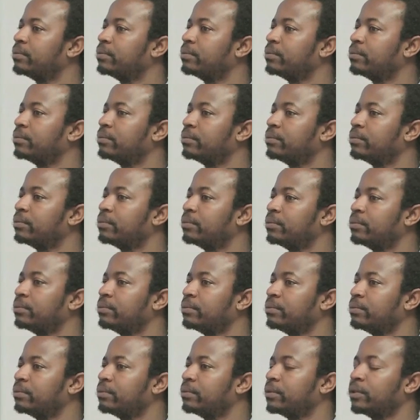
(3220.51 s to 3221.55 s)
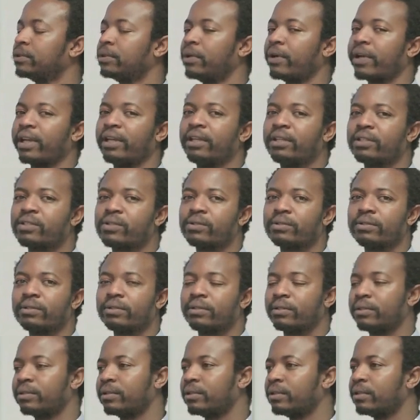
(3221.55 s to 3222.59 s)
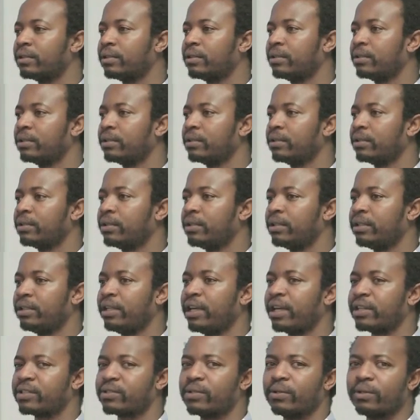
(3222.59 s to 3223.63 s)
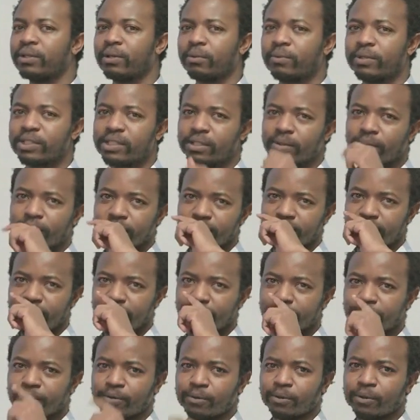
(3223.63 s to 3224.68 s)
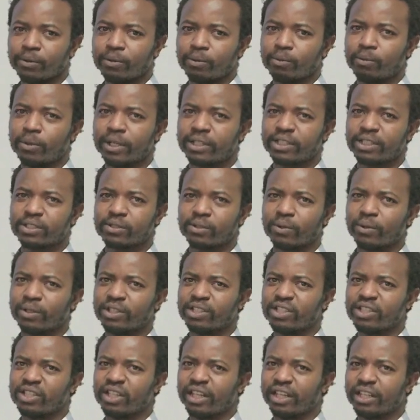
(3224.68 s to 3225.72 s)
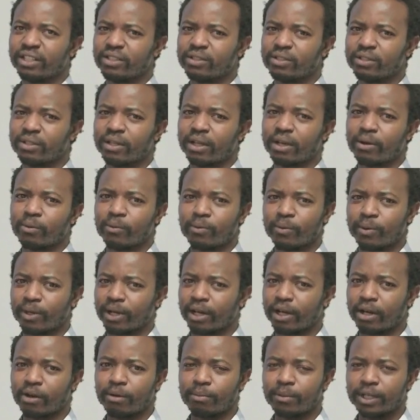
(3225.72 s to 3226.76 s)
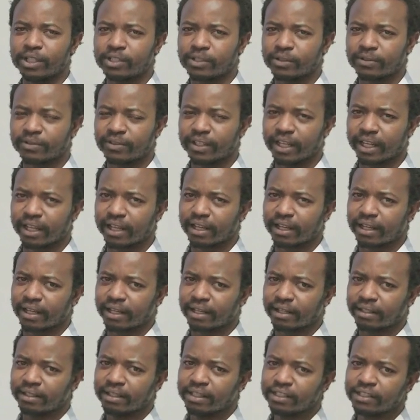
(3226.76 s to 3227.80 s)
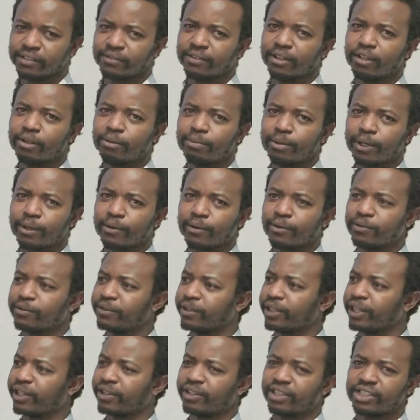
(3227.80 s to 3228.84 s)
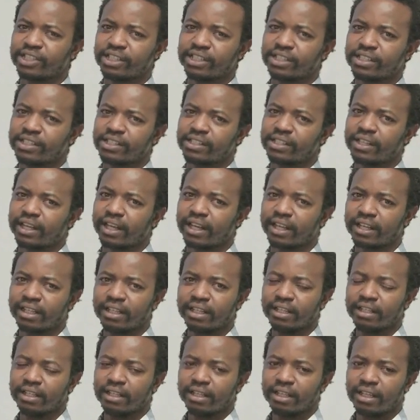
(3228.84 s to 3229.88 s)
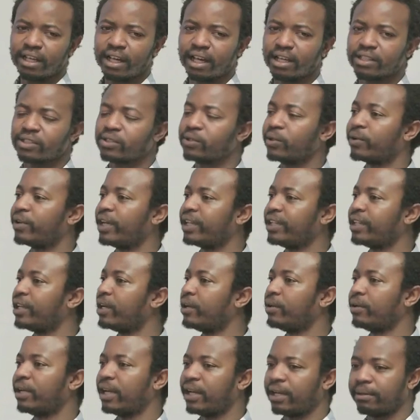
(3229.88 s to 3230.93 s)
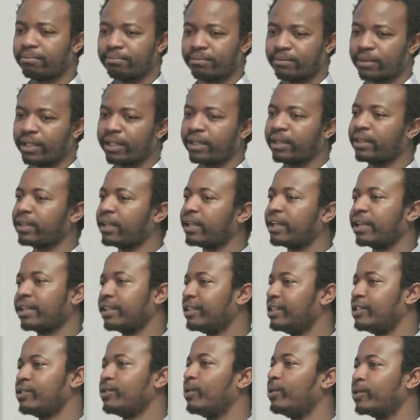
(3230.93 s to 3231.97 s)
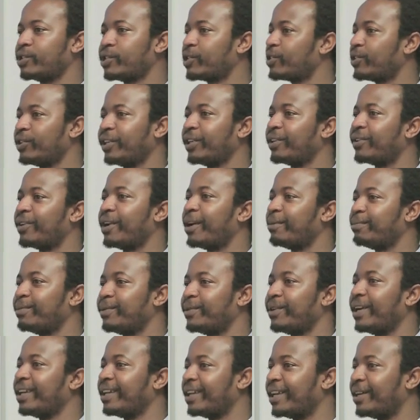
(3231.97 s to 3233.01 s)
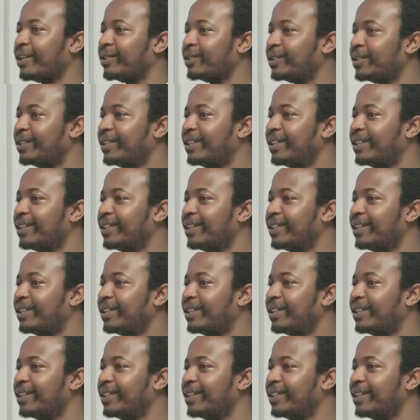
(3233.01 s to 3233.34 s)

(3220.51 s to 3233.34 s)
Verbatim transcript: available? Okay. so yeah, so the question was like for what is gone GA, uh, how much of like a developer configuration is there? Uh, so right now, um, I think it's all shrink wrapped right now